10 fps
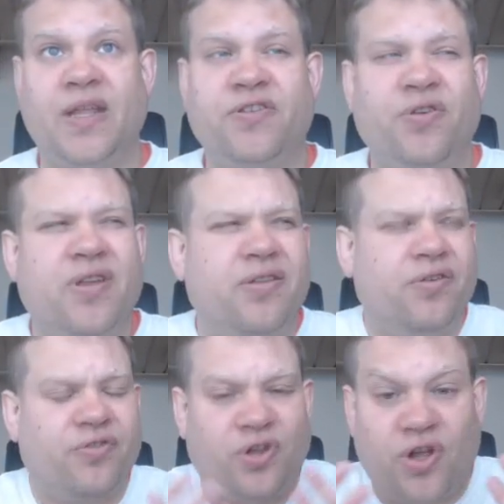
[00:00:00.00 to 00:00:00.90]
So
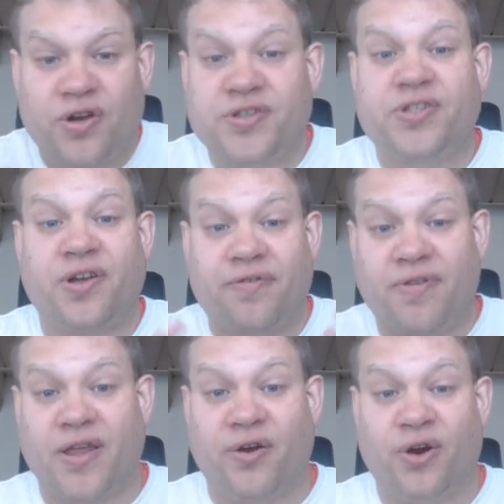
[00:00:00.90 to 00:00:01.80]
there's a lot of stuff
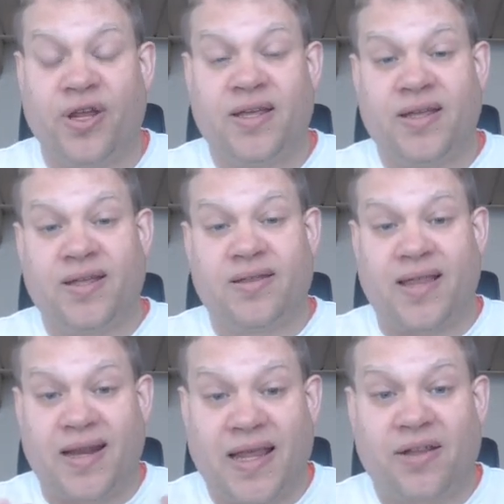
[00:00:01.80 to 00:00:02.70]
there
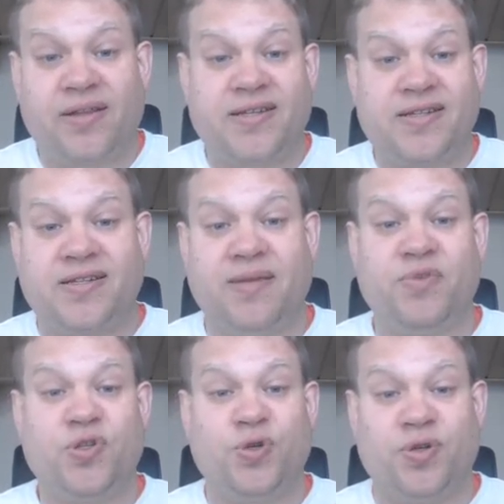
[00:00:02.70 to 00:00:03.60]
that Ellis
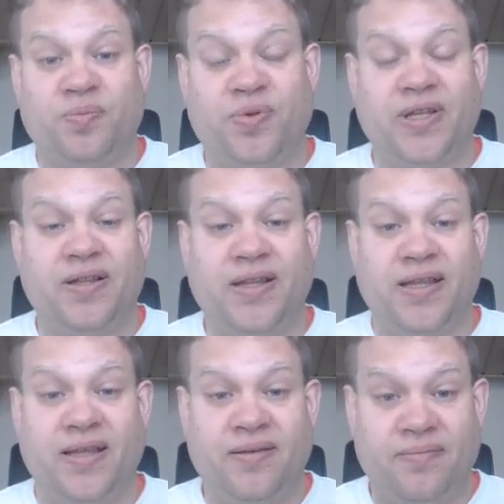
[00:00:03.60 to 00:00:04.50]
seemed to
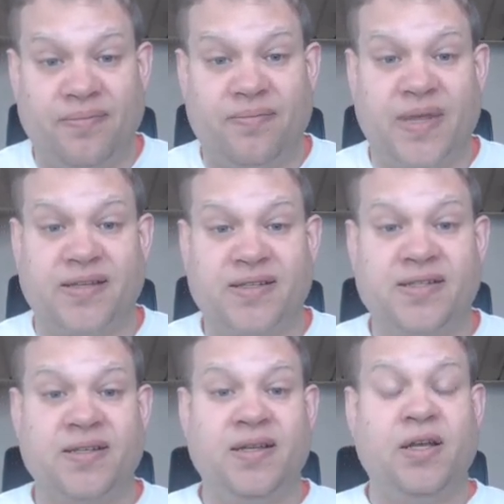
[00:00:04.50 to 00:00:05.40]
completely
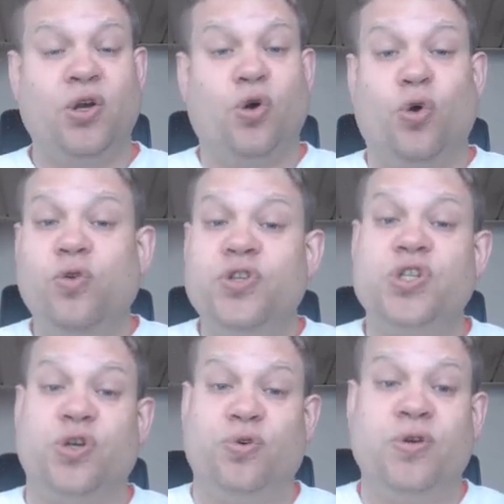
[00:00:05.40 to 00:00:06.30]
miss.
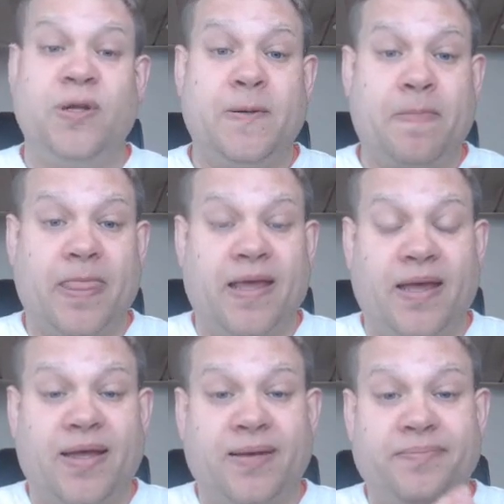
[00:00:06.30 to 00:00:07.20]
Also,
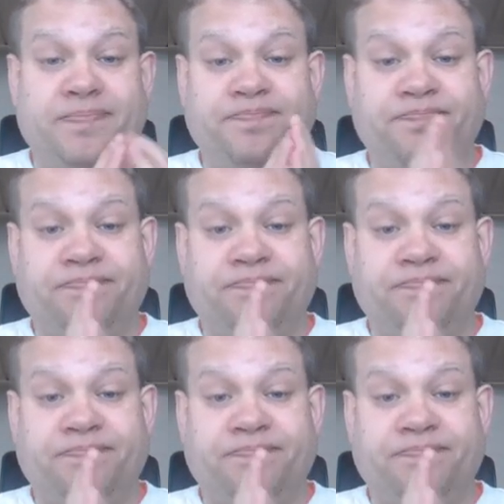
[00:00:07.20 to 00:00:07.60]
a